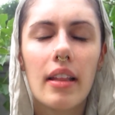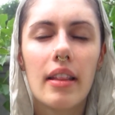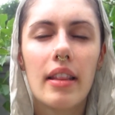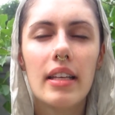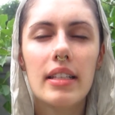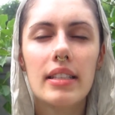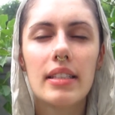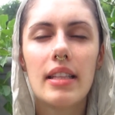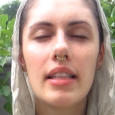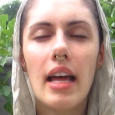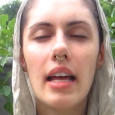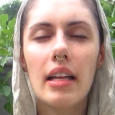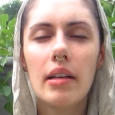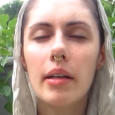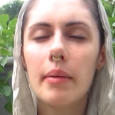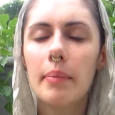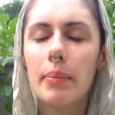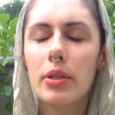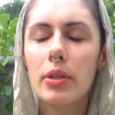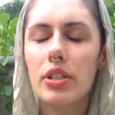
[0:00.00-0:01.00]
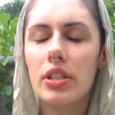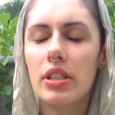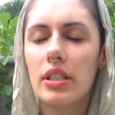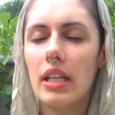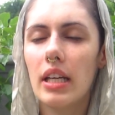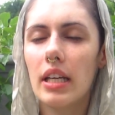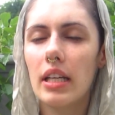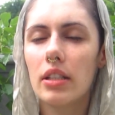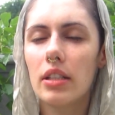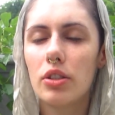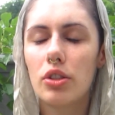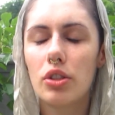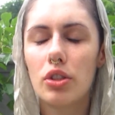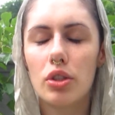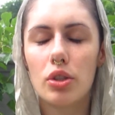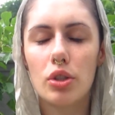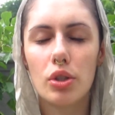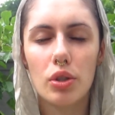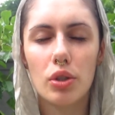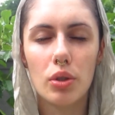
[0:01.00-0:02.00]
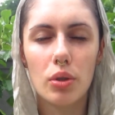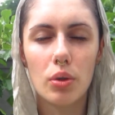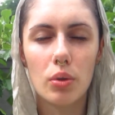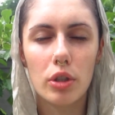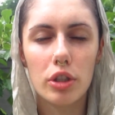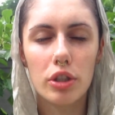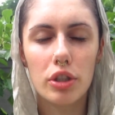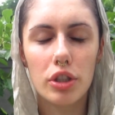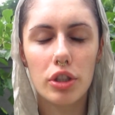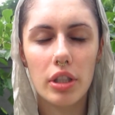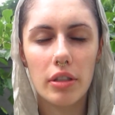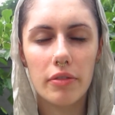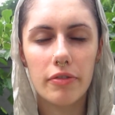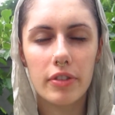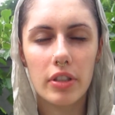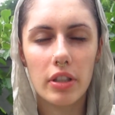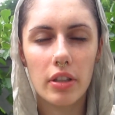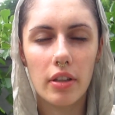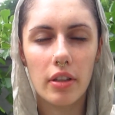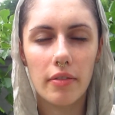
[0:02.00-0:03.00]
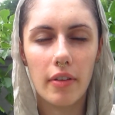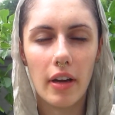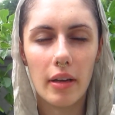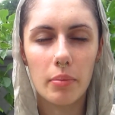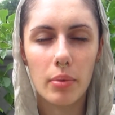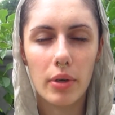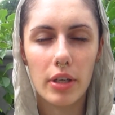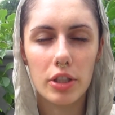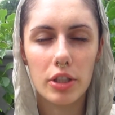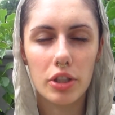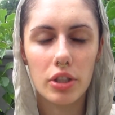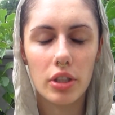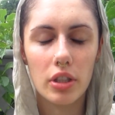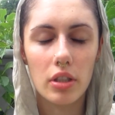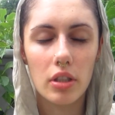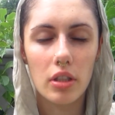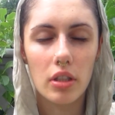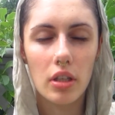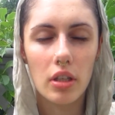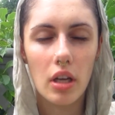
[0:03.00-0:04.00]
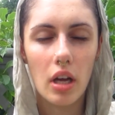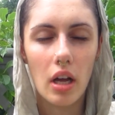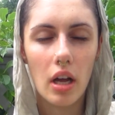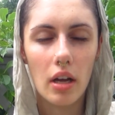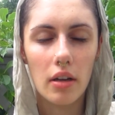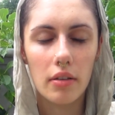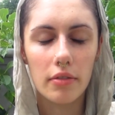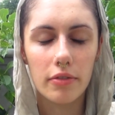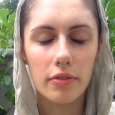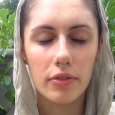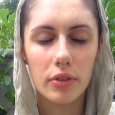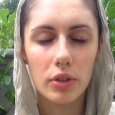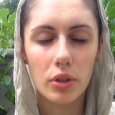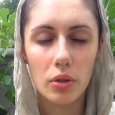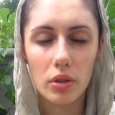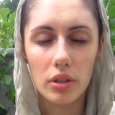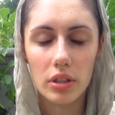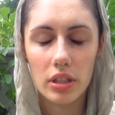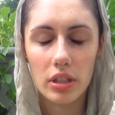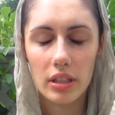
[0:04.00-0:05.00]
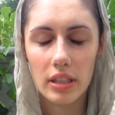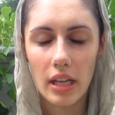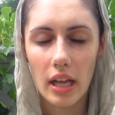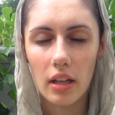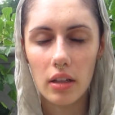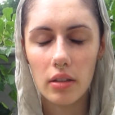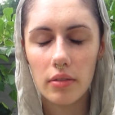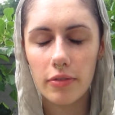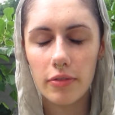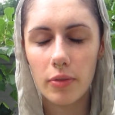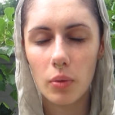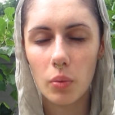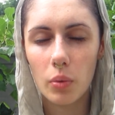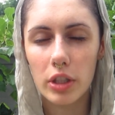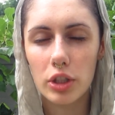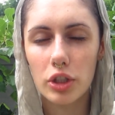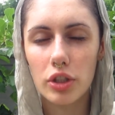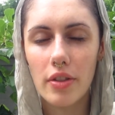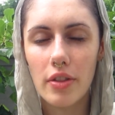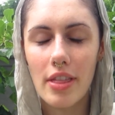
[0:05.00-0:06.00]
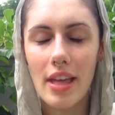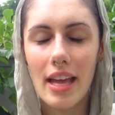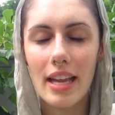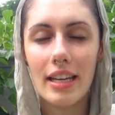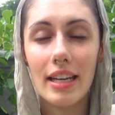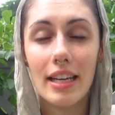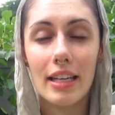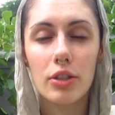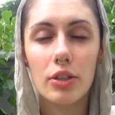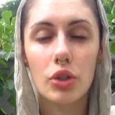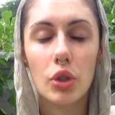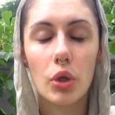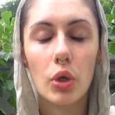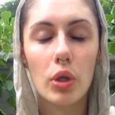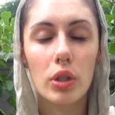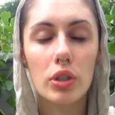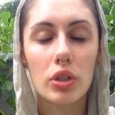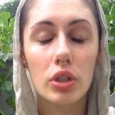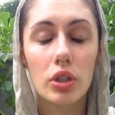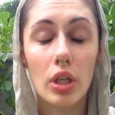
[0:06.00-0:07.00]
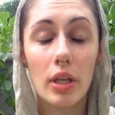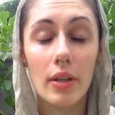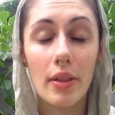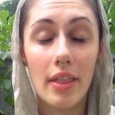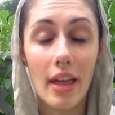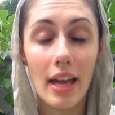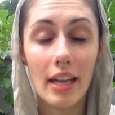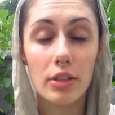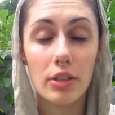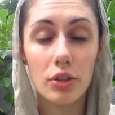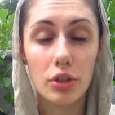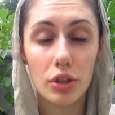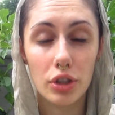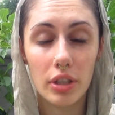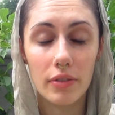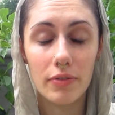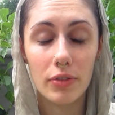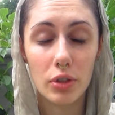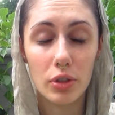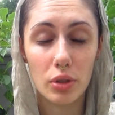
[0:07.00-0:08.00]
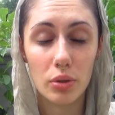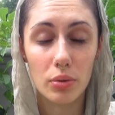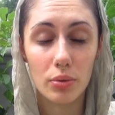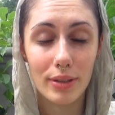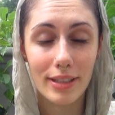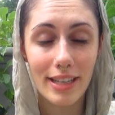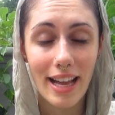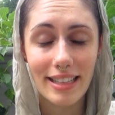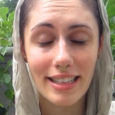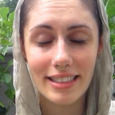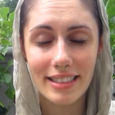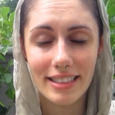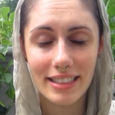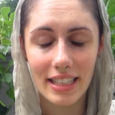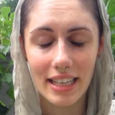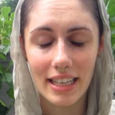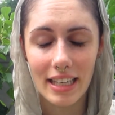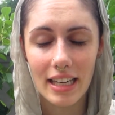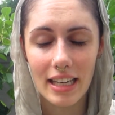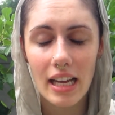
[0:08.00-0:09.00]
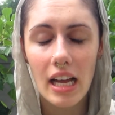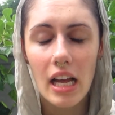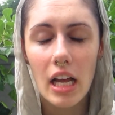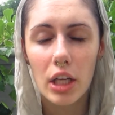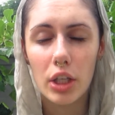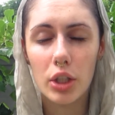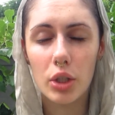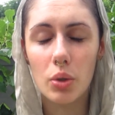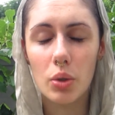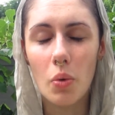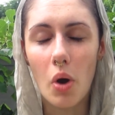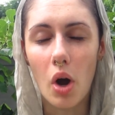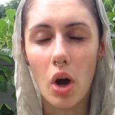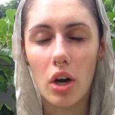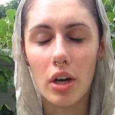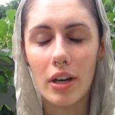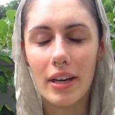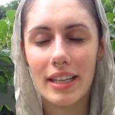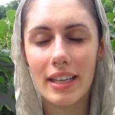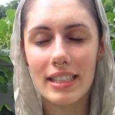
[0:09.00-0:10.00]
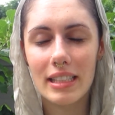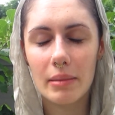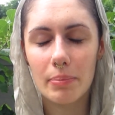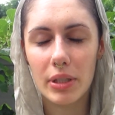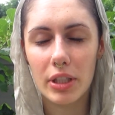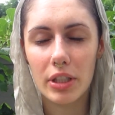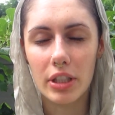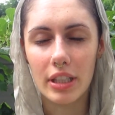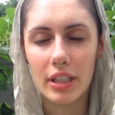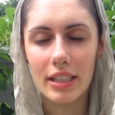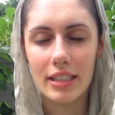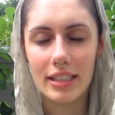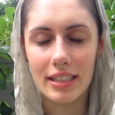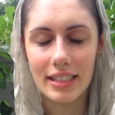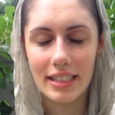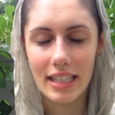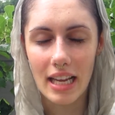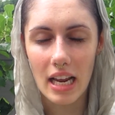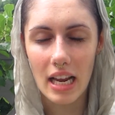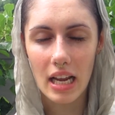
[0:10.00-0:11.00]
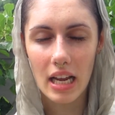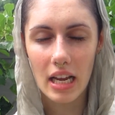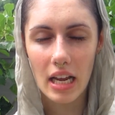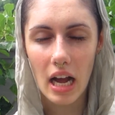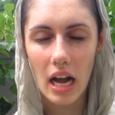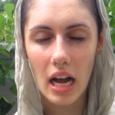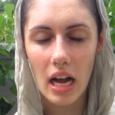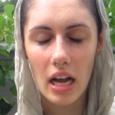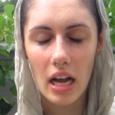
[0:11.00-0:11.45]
This then proceeds to shift the vibration of yourself, which then in turn then shifts the reality you are experiencing,